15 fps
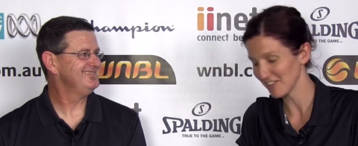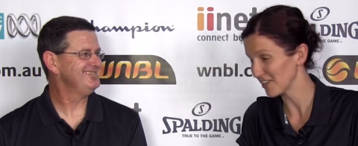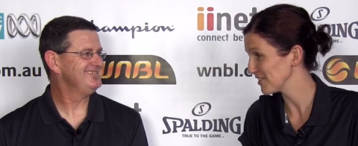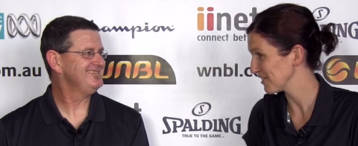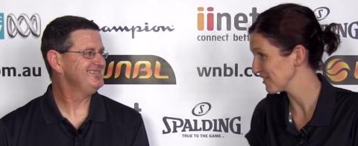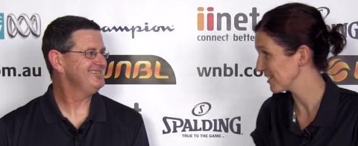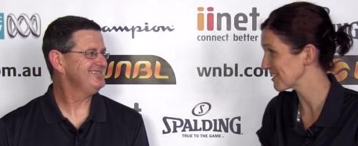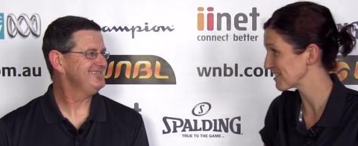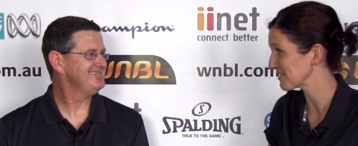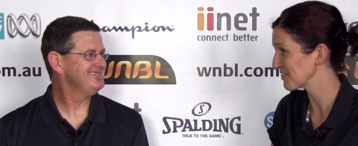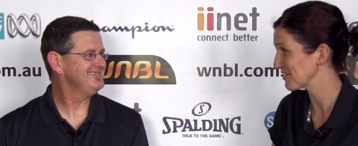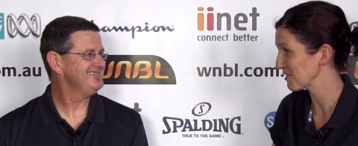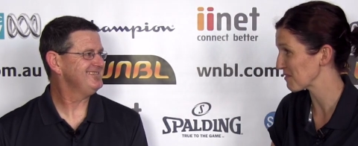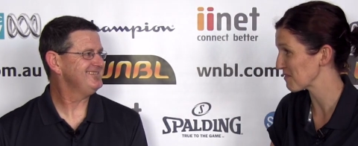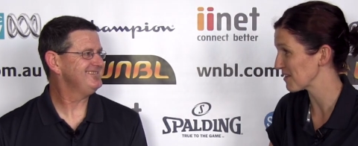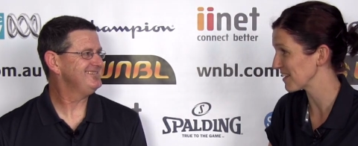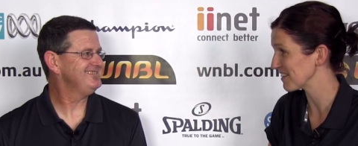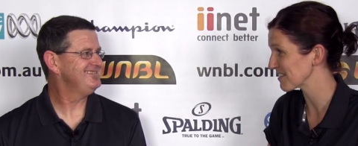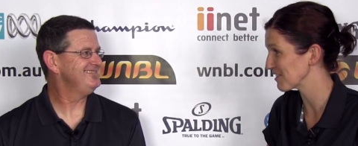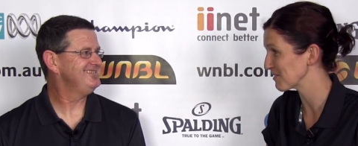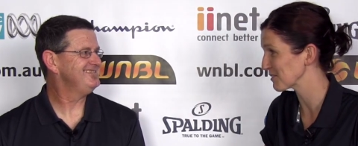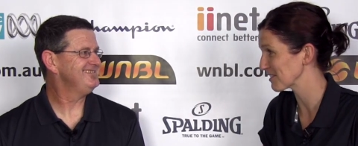Speaker 1: I like I like to sit on the
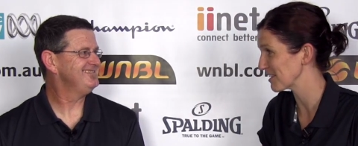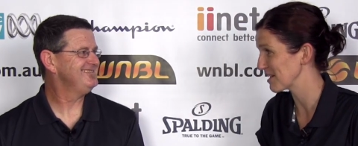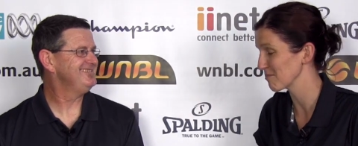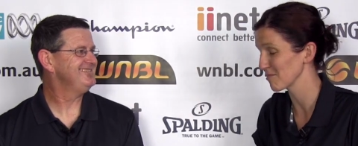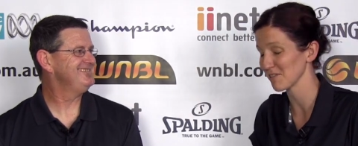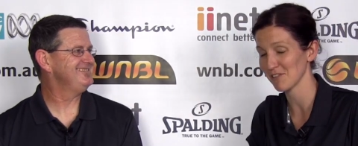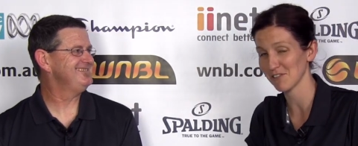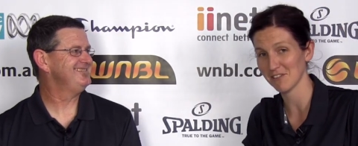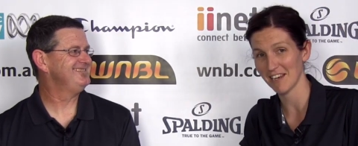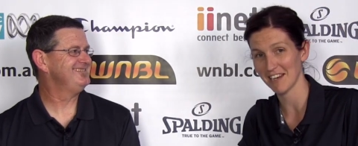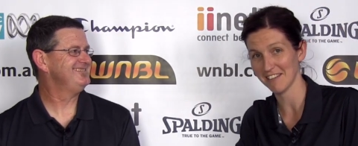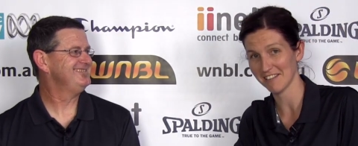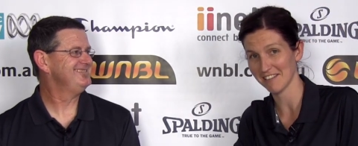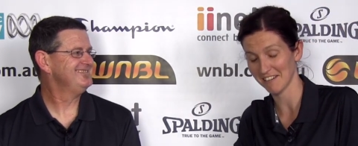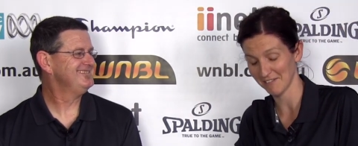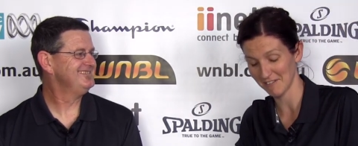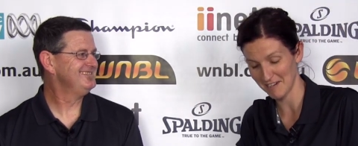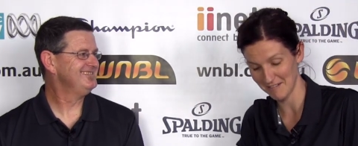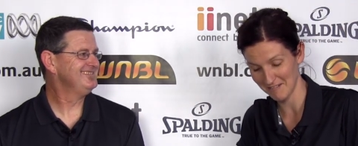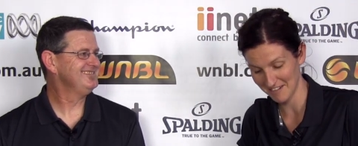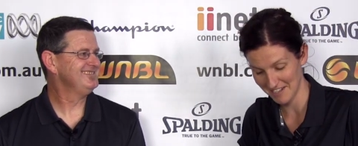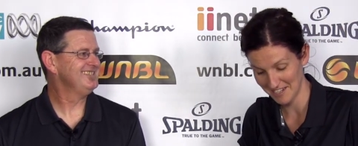fence, and I wasn't able to do that. So
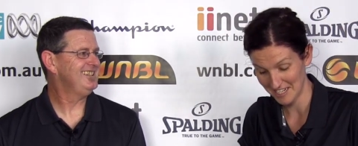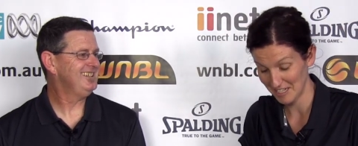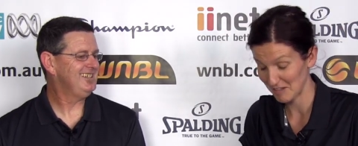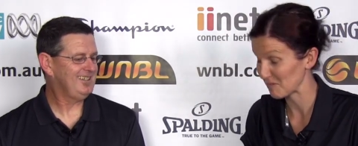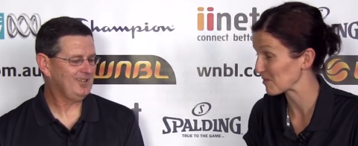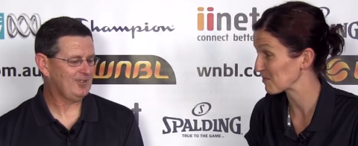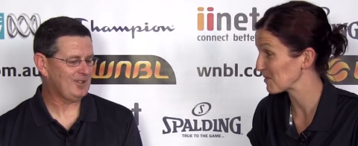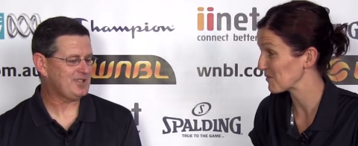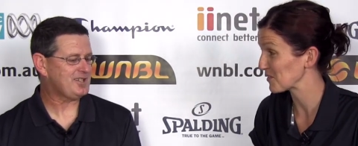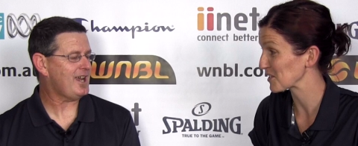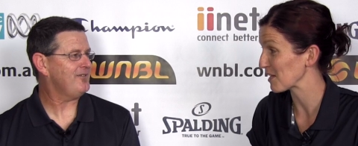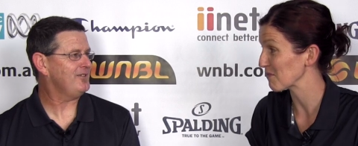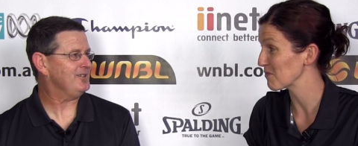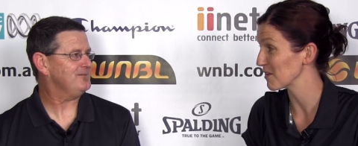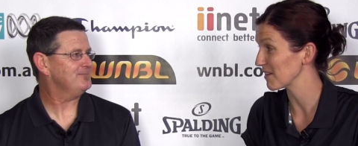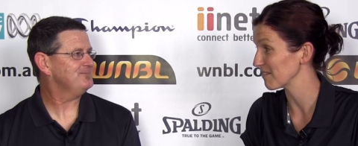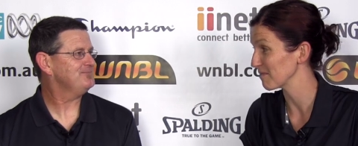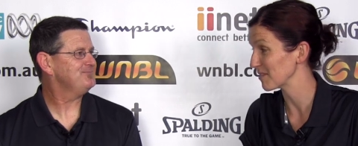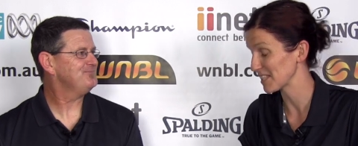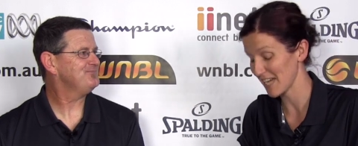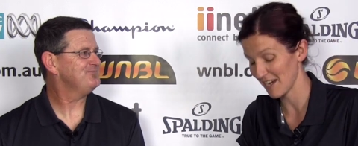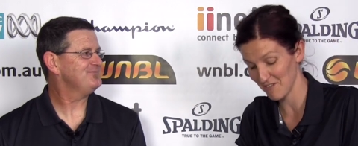uh, was well, a let's have tough it. one.
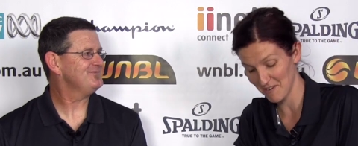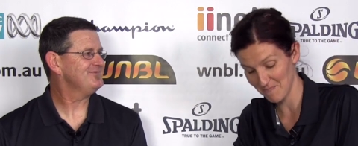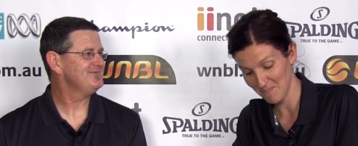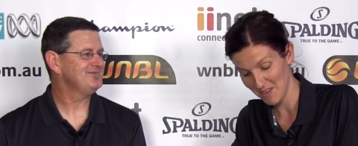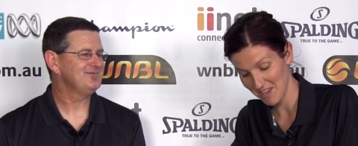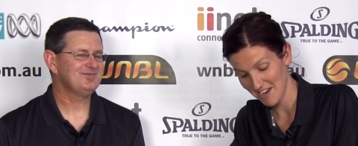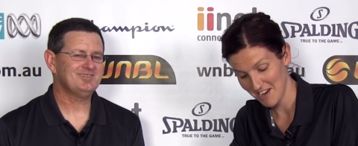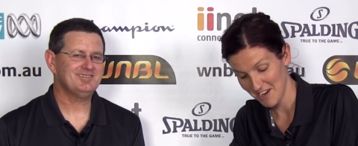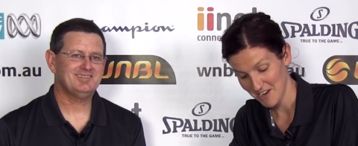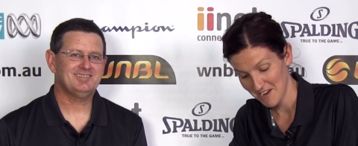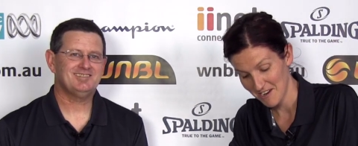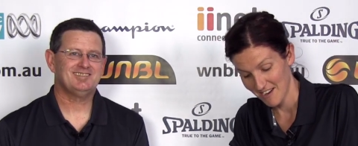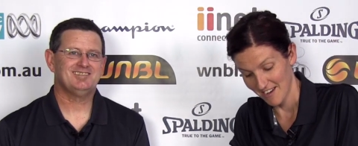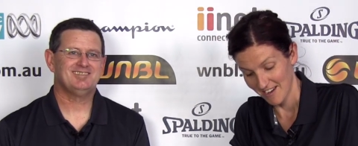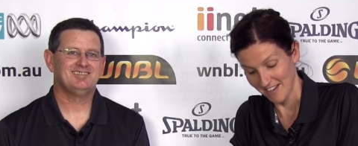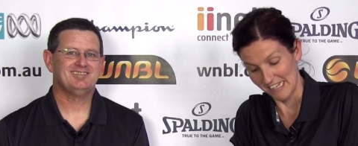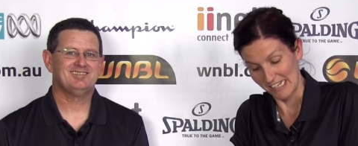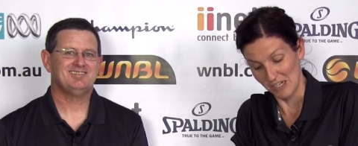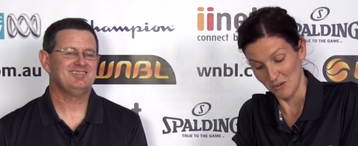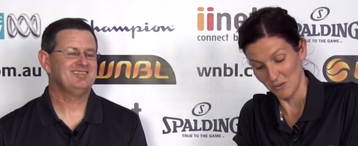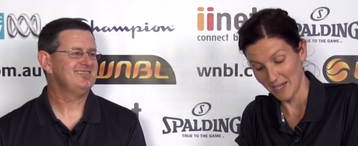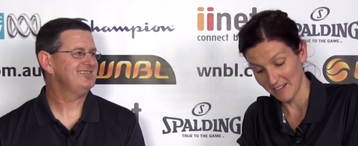Let's have it.
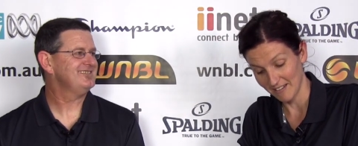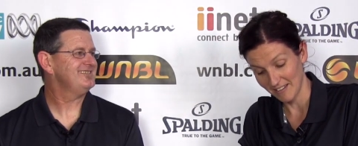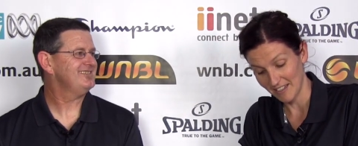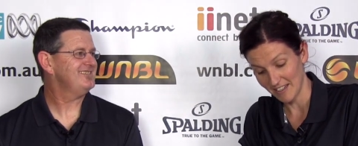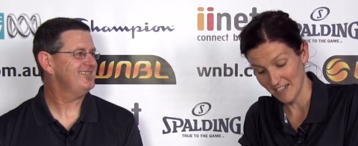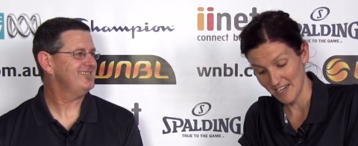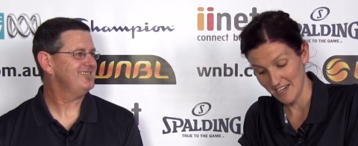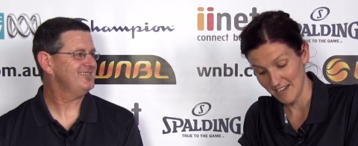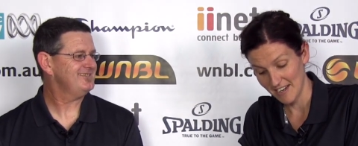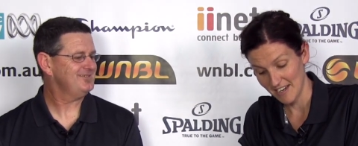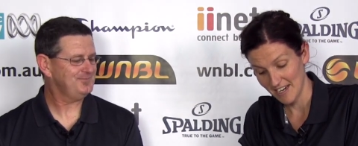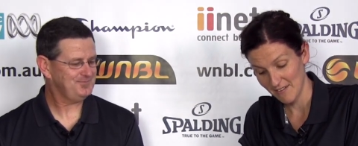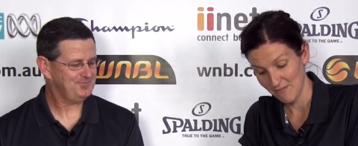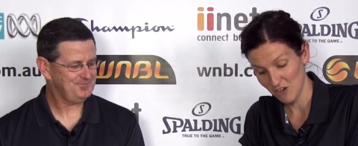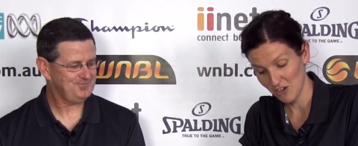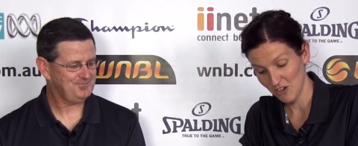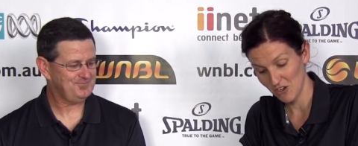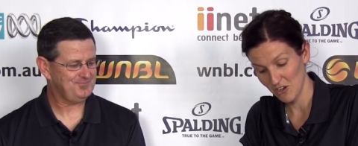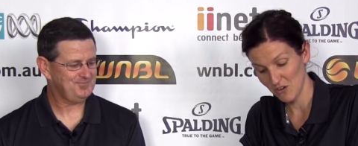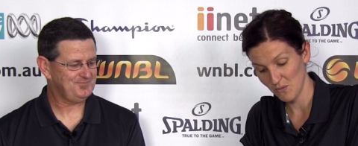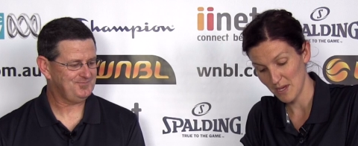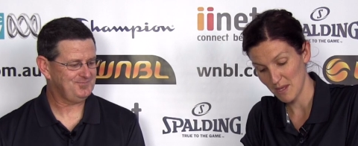Well, I have
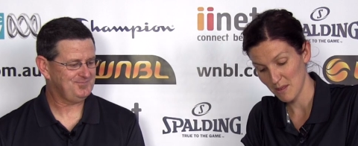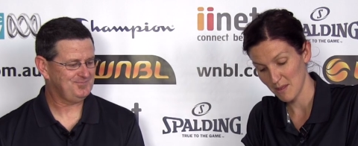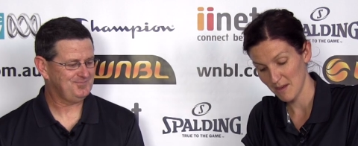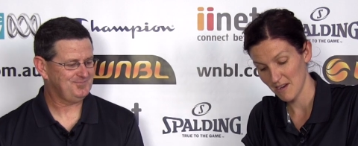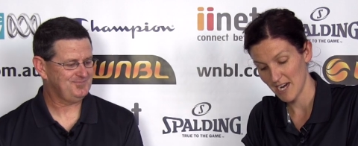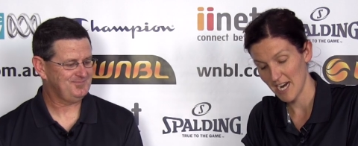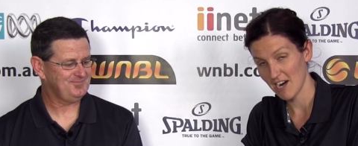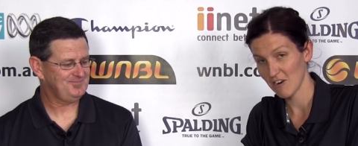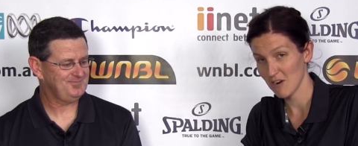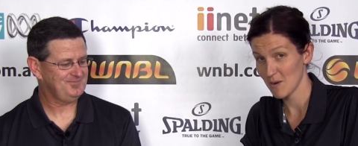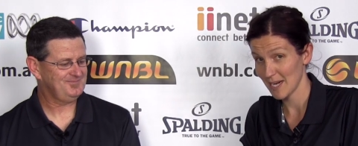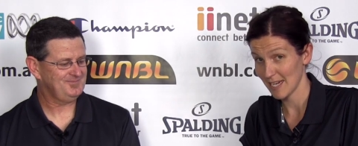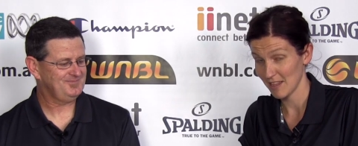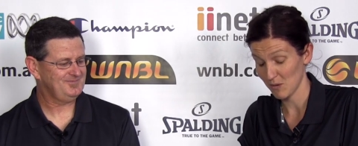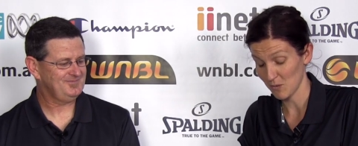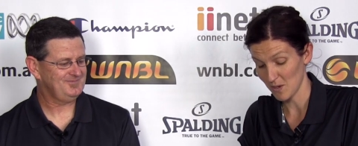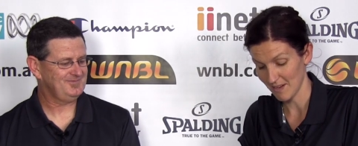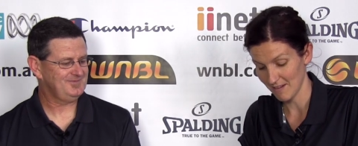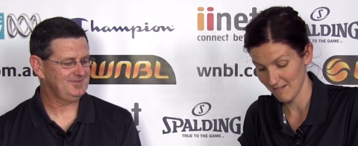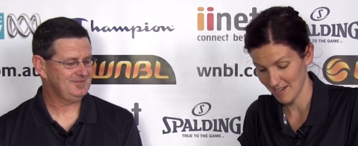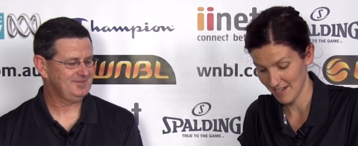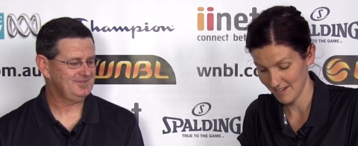gone with Harrower in the
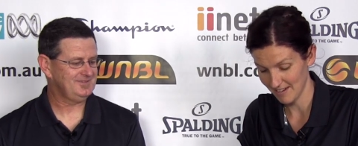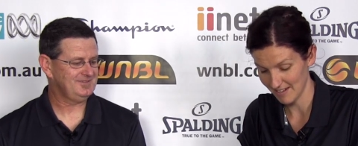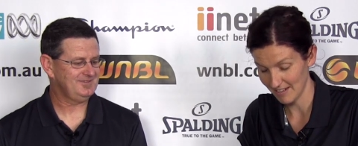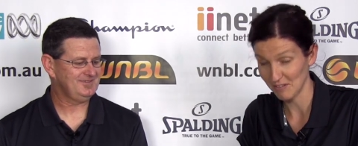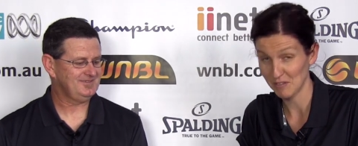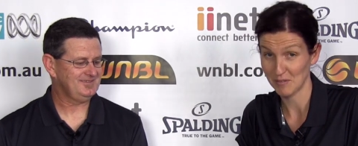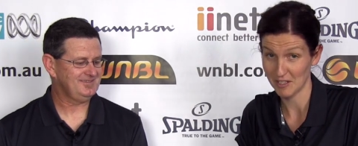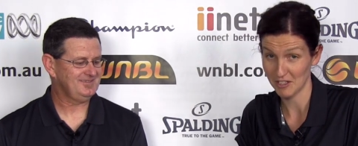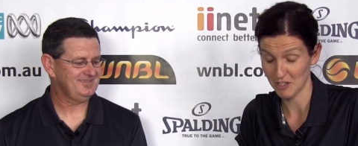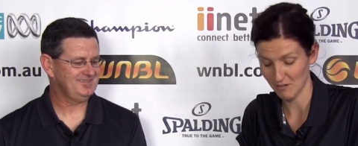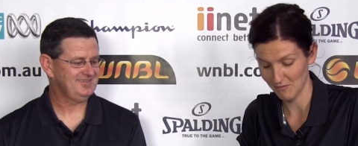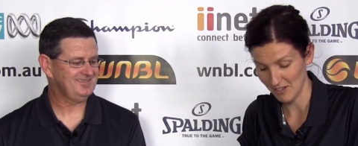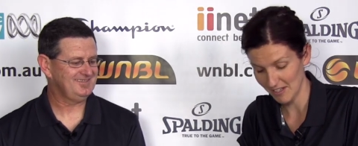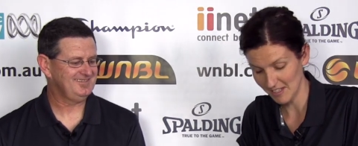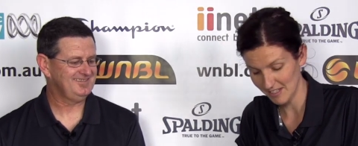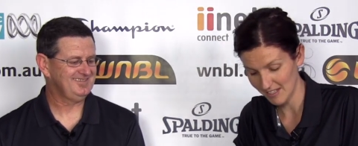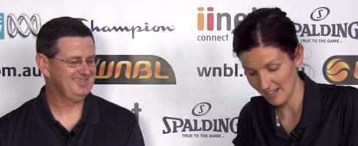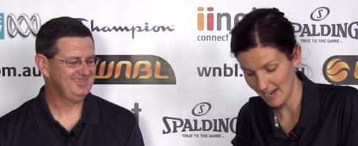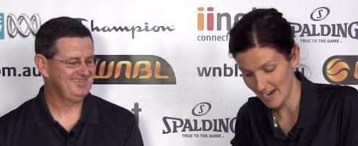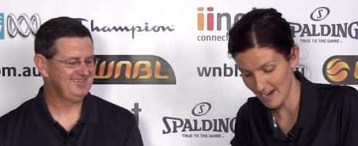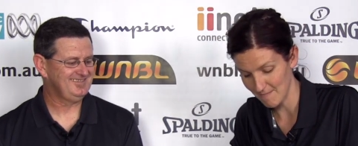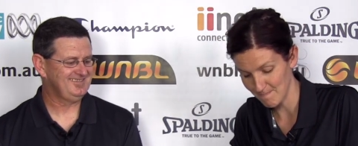one. That was fairly obvious.
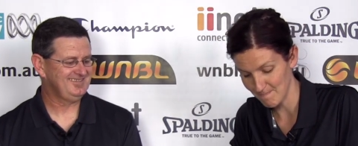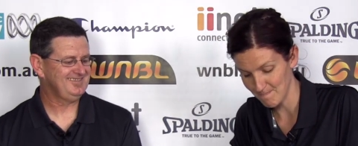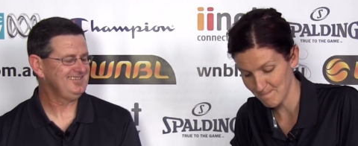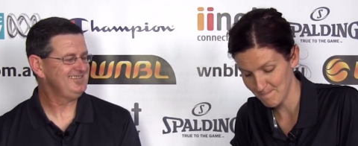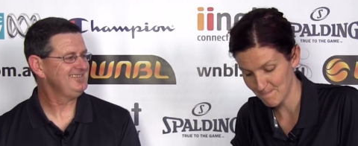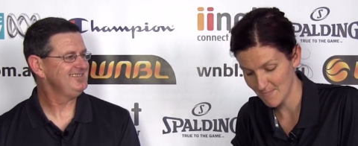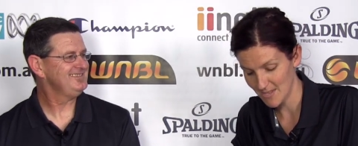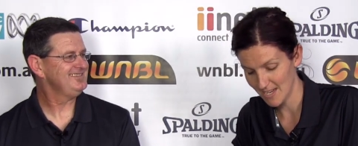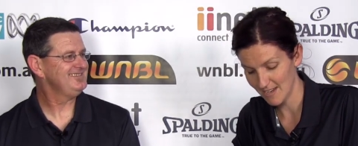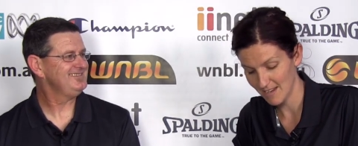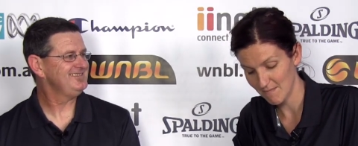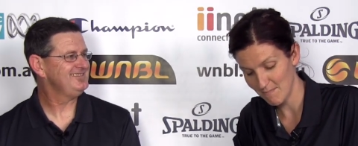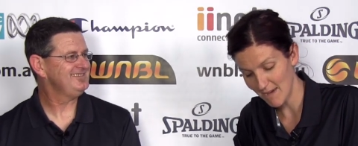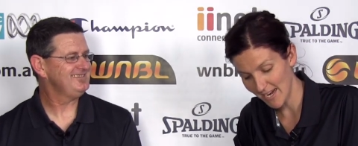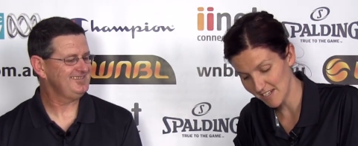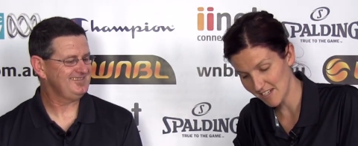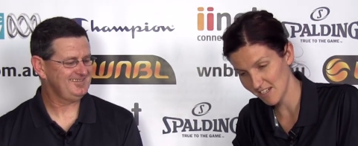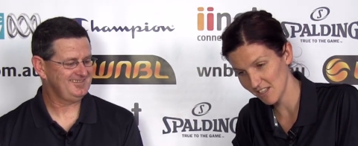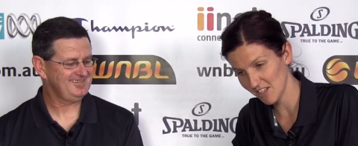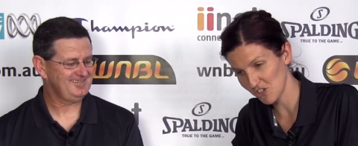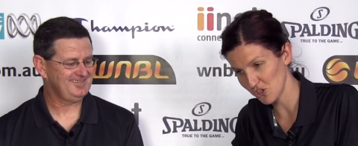Um, Magden in